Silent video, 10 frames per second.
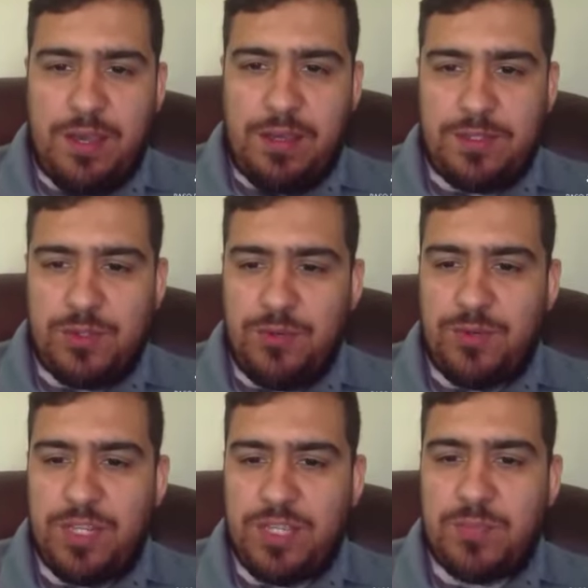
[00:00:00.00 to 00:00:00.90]
So it
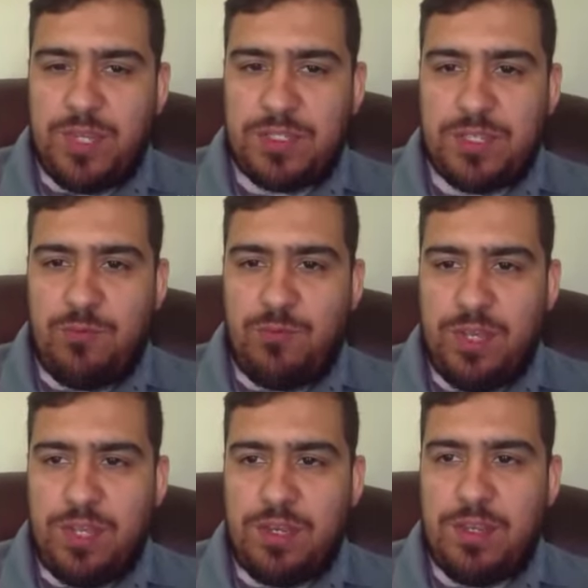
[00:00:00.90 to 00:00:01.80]
really depends on
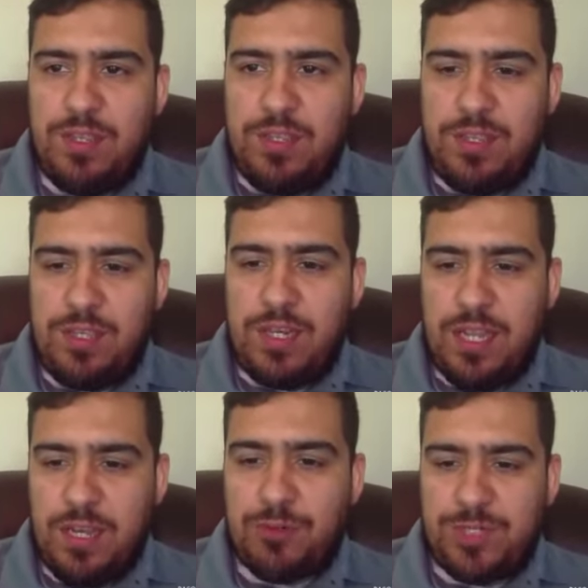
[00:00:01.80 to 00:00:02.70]
when the
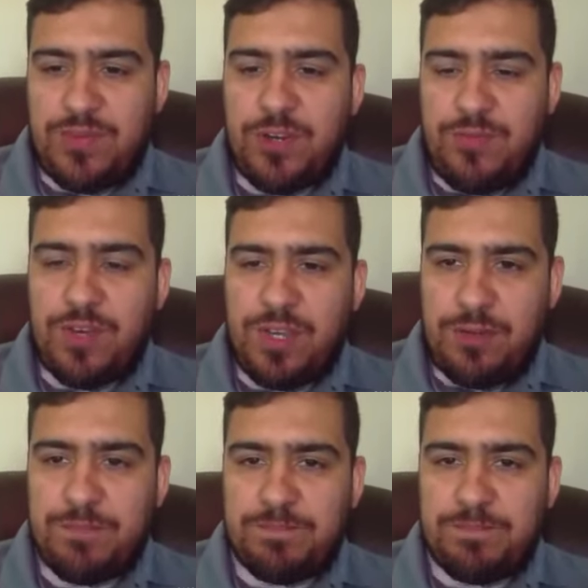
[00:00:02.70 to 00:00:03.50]
landlord is verified.